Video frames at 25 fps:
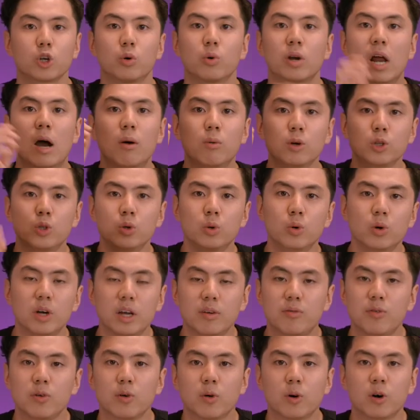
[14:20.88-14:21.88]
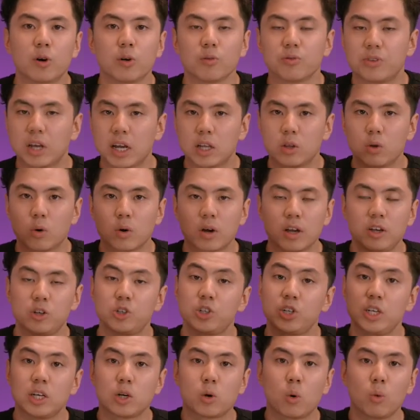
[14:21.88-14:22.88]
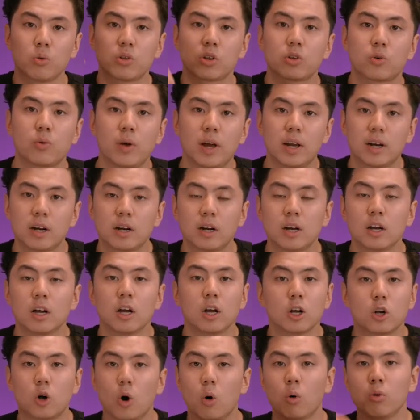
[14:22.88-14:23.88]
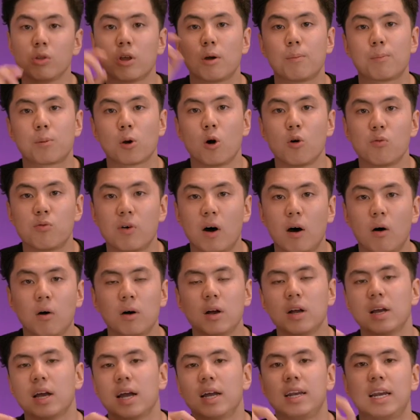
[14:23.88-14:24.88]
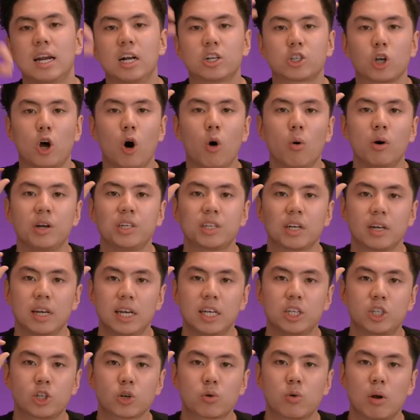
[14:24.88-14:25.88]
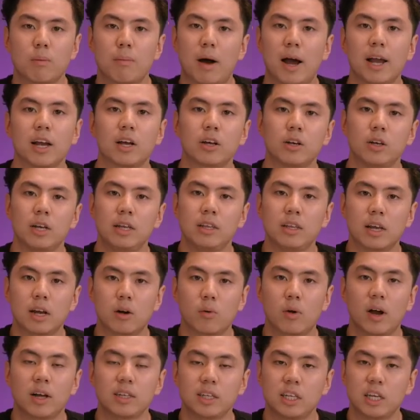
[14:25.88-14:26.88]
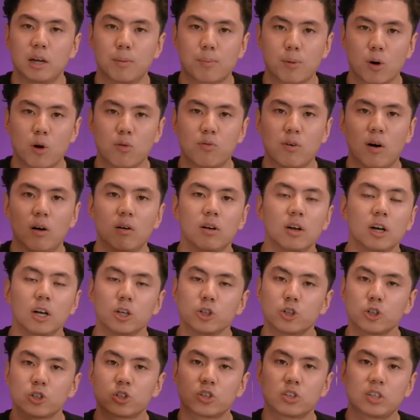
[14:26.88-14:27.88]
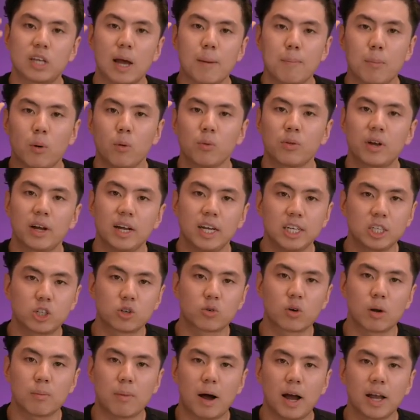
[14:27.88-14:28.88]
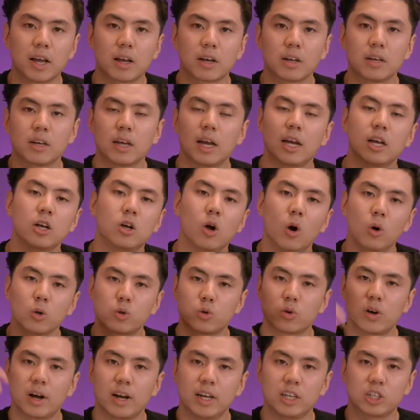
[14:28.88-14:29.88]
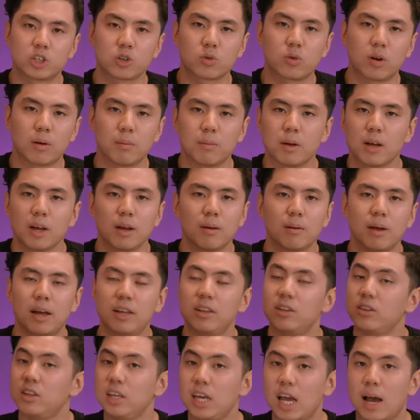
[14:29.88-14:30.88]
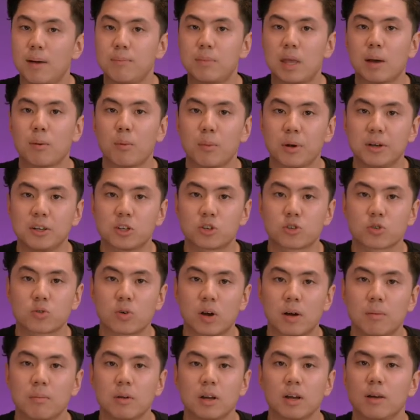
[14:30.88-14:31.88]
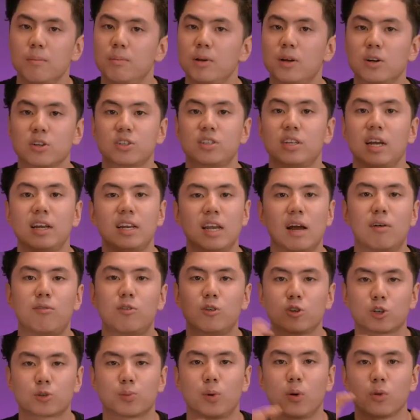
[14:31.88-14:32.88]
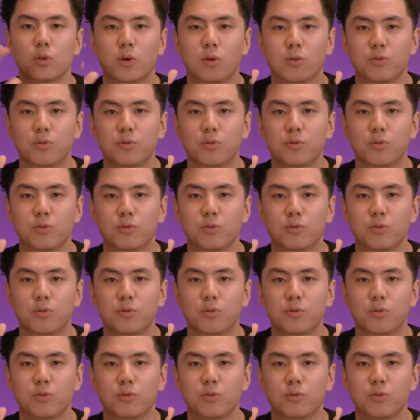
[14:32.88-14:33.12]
what I would do, if you're on TikTok, you see a content creator, go on their profile, and there's always an Instagram icon in there, right? In their profile. Just tap on their Instagram icon and go to their Instagram and DM them on Instagram, because they never respond on